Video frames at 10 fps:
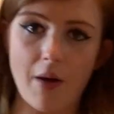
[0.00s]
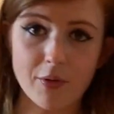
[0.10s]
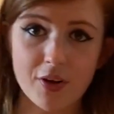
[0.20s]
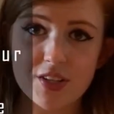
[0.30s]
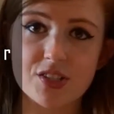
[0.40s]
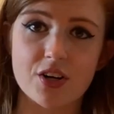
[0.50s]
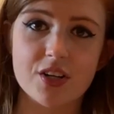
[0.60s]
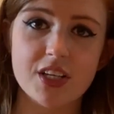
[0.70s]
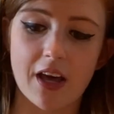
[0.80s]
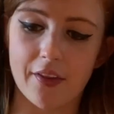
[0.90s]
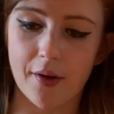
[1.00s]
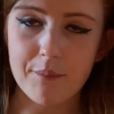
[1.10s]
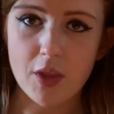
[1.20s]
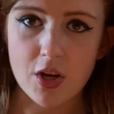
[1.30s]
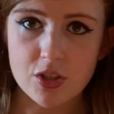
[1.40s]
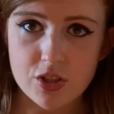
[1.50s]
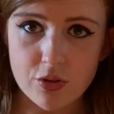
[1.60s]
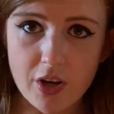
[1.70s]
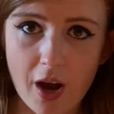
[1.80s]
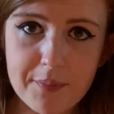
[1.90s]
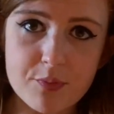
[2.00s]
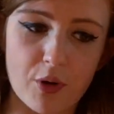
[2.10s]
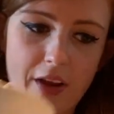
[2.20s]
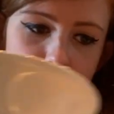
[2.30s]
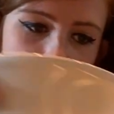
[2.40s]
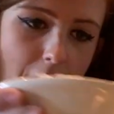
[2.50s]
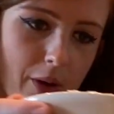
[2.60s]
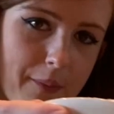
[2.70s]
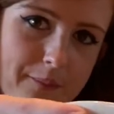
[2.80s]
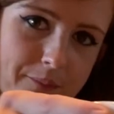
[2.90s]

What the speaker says: I'm going to stir together 2 cups bread flour.